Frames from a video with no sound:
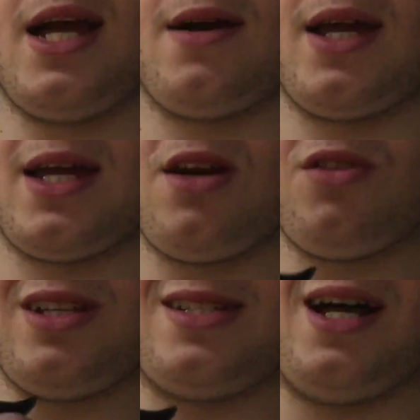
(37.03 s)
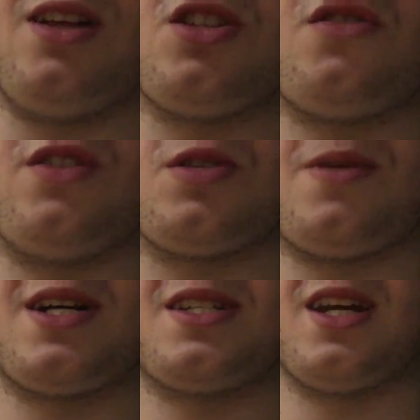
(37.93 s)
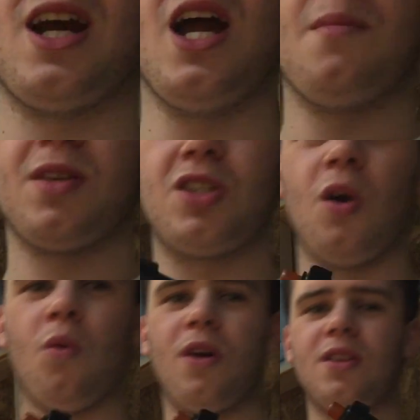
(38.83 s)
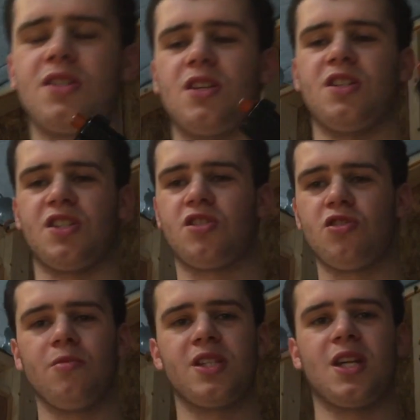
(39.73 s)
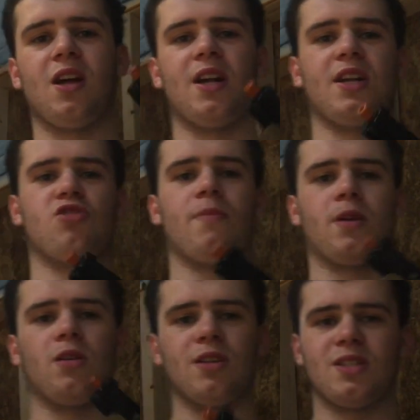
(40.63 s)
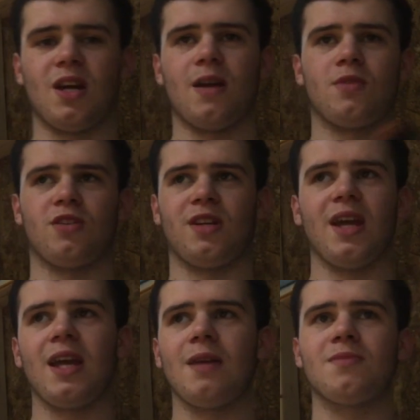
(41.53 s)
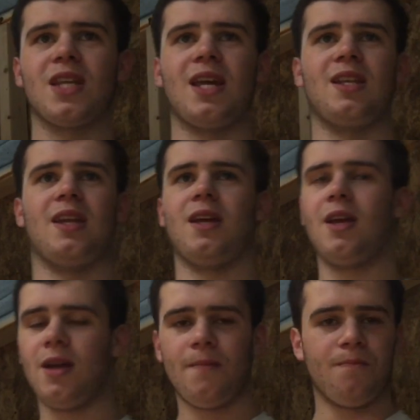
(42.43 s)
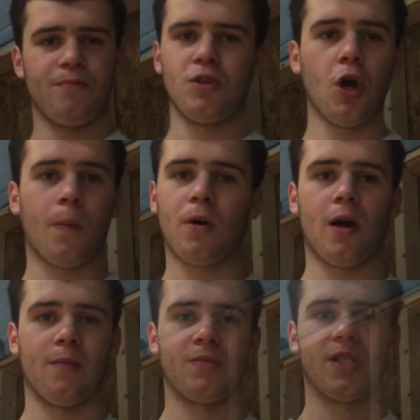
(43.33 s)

I can't really tell, it just feels plastic. But don't worry, this gun is extremely solid. I drop it all the time during games and no problems